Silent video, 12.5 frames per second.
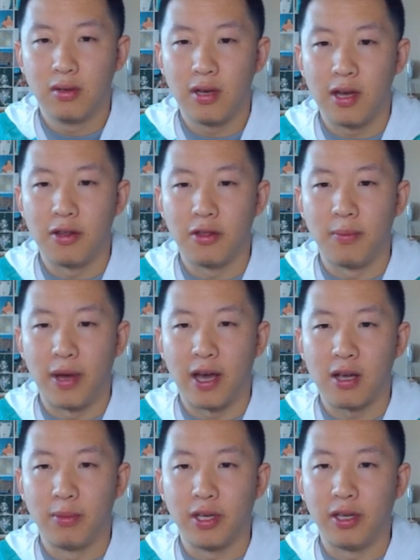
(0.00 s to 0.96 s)
And in the
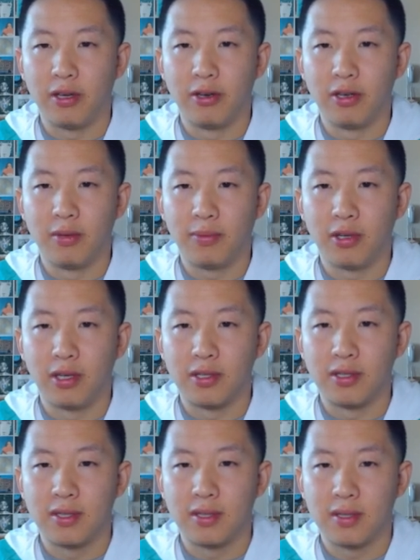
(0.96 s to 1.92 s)
back, Magearna
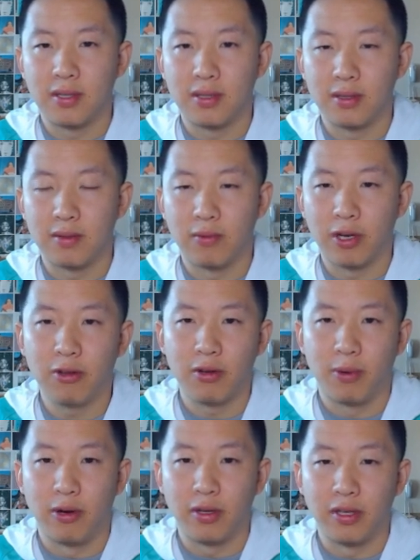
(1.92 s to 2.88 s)
plus regular
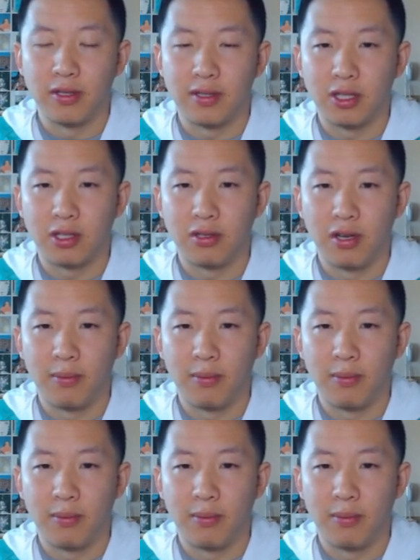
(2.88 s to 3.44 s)
Palkia is actually